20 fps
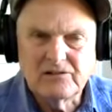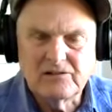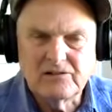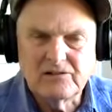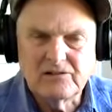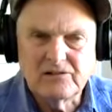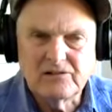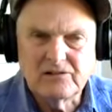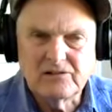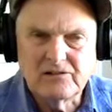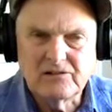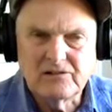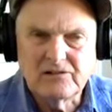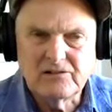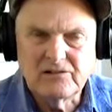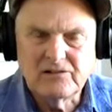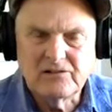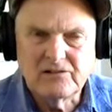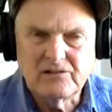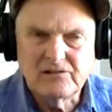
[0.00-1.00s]

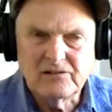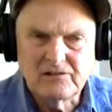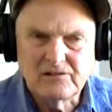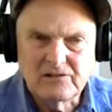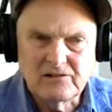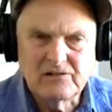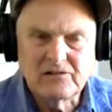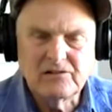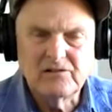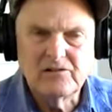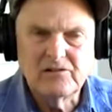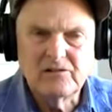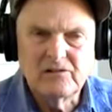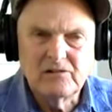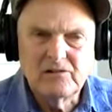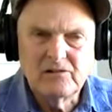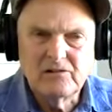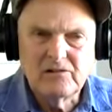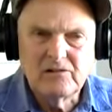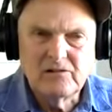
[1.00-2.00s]

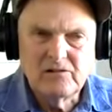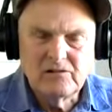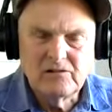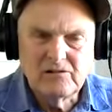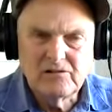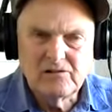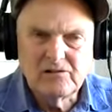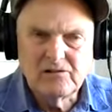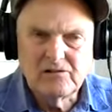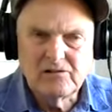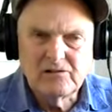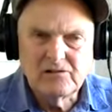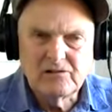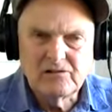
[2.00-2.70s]
No words are spoken by the person on screen.